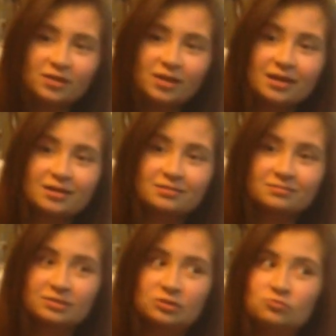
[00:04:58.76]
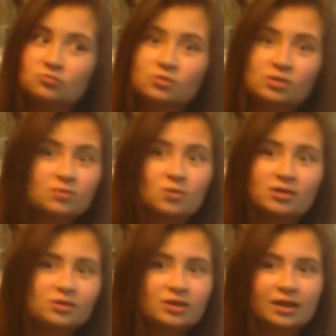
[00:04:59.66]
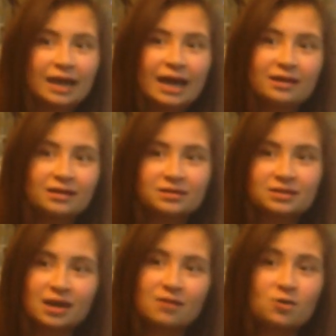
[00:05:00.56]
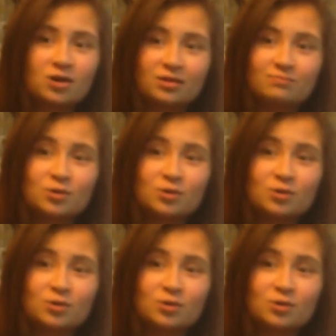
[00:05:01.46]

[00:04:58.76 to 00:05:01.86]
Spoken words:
forget it, you wouldn't want to look like Anakin Skywalker